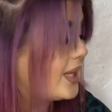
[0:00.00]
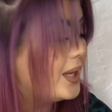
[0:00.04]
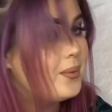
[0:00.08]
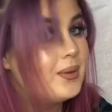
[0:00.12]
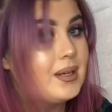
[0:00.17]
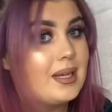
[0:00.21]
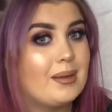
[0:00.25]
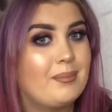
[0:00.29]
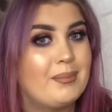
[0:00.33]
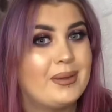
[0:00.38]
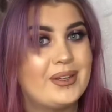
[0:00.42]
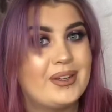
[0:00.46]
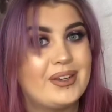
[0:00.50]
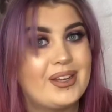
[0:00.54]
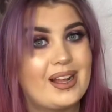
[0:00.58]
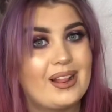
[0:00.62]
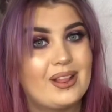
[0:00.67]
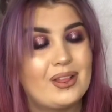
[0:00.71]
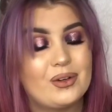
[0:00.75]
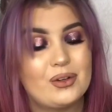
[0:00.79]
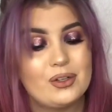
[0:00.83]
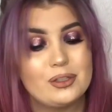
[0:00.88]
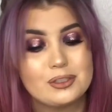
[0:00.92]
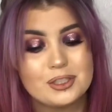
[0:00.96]
would help me out a
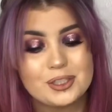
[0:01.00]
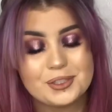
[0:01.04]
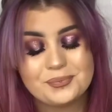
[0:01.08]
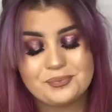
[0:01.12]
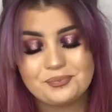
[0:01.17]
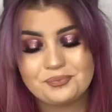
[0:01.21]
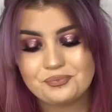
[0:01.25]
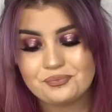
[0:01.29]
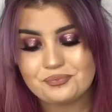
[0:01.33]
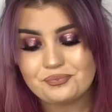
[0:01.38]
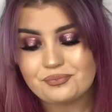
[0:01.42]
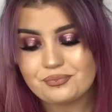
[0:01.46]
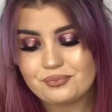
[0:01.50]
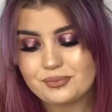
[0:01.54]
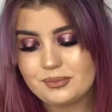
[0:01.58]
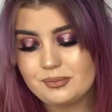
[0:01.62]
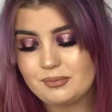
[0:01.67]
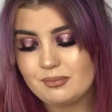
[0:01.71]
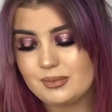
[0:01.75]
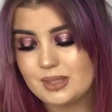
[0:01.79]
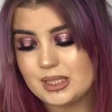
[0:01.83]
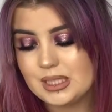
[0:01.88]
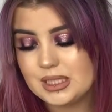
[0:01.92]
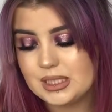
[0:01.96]
lot.
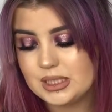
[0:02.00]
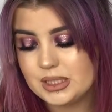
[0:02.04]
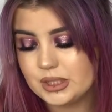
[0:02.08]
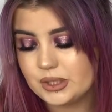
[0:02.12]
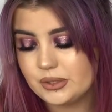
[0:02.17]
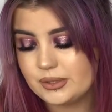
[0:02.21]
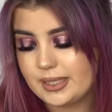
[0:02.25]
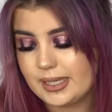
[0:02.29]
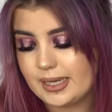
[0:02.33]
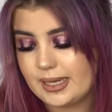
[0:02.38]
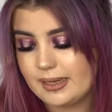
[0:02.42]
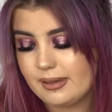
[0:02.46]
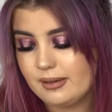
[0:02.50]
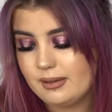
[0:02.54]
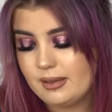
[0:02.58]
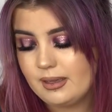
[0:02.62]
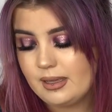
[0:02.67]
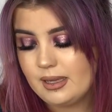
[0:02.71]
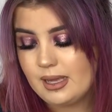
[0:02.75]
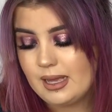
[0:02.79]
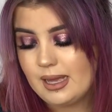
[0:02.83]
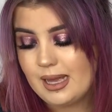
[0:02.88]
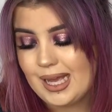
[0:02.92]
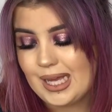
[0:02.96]
So yeah,
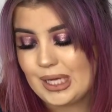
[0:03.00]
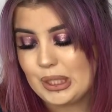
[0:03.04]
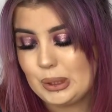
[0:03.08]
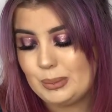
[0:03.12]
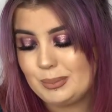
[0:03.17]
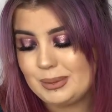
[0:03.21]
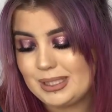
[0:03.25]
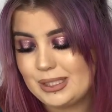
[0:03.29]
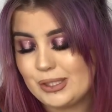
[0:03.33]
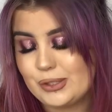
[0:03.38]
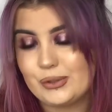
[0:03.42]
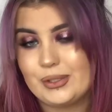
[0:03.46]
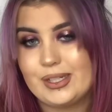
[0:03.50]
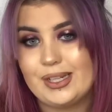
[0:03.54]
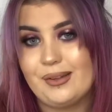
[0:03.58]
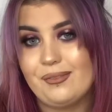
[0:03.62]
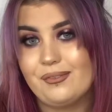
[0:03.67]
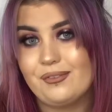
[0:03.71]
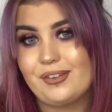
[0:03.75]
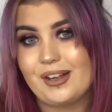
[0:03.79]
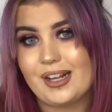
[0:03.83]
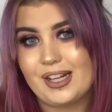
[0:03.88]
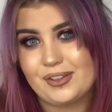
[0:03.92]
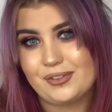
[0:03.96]
I hope you enjoyed it
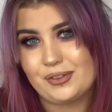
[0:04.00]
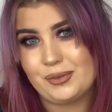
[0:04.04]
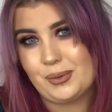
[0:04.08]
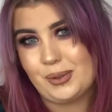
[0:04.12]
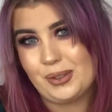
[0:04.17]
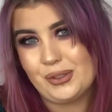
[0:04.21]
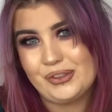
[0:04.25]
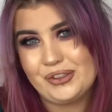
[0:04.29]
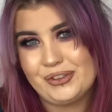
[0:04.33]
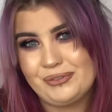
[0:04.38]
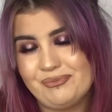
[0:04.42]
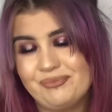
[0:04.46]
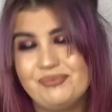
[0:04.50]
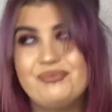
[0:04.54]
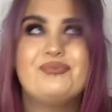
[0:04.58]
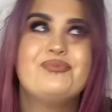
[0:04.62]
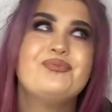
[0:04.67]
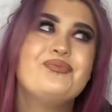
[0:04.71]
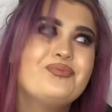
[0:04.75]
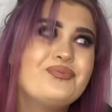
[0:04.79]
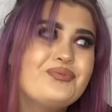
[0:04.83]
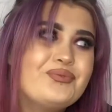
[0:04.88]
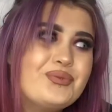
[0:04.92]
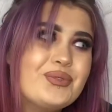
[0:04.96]
and thanks for watching.
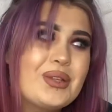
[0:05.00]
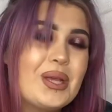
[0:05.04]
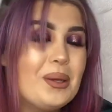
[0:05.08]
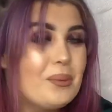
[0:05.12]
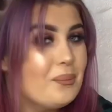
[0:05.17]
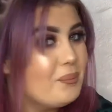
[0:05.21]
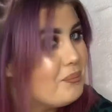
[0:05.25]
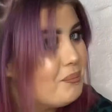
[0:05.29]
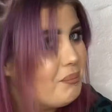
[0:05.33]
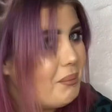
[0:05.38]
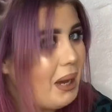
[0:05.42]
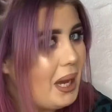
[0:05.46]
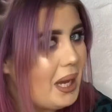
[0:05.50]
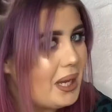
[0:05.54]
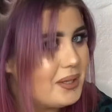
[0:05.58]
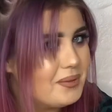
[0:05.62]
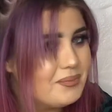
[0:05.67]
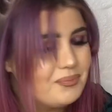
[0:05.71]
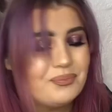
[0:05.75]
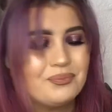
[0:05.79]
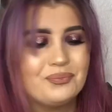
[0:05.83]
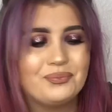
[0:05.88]
Bye.